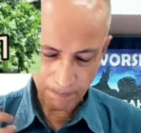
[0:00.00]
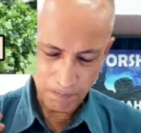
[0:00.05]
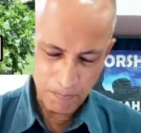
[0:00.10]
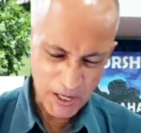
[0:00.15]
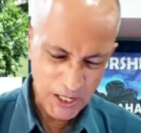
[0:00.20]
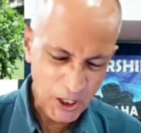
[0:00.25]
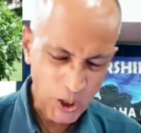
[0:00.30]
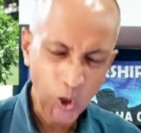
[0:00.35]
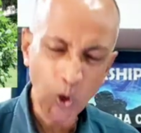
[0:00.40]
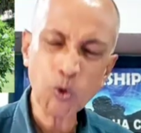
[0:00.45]

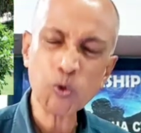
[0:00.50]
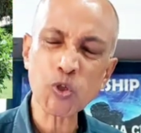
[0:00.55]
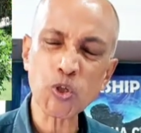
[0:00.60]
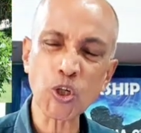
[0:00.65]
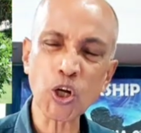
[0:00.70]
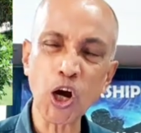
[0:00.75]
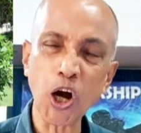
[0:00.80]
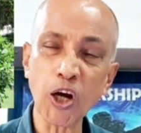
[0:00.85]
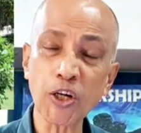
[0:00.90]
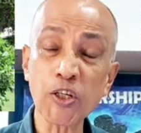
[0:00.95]
be close to
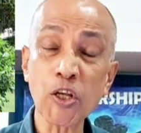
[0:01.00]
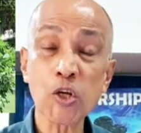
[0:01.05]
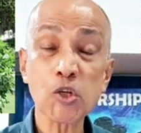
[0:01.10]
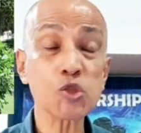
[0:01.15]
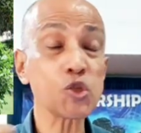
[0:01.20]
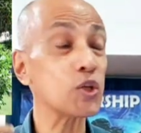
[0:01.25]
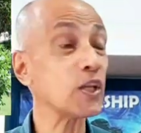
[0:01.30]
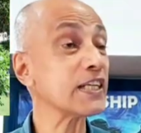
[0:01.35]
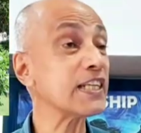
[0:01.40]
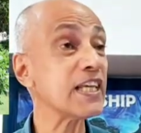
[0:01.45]
God
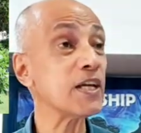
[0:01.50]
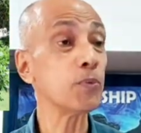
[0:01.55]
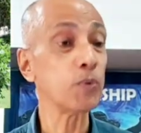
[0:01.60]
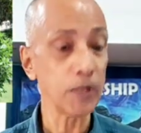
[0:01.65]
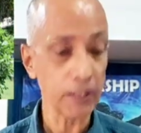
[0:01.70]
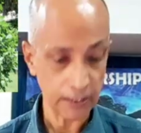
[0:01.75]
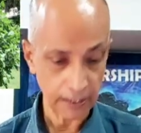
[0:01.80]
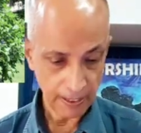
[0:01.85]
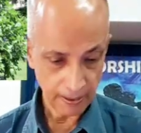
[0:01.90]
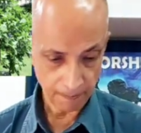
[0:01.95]
so that He
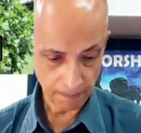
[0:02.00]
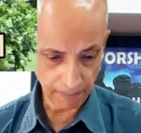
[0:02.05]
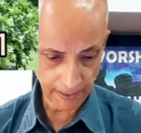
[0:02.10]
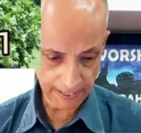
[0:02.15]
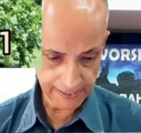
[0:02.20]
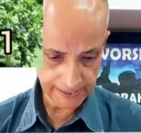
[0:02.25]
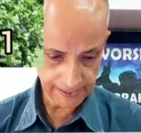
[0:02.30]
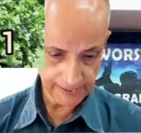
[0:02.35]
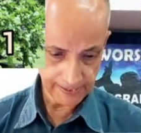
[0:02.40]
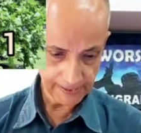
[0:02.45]
will
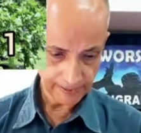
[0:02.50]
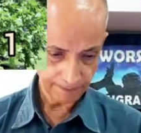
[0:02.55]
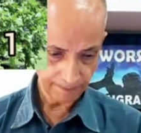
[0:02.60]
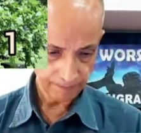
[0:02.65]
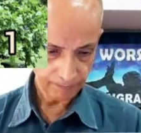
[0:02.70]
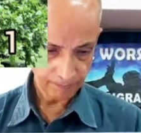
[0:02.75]
bless us.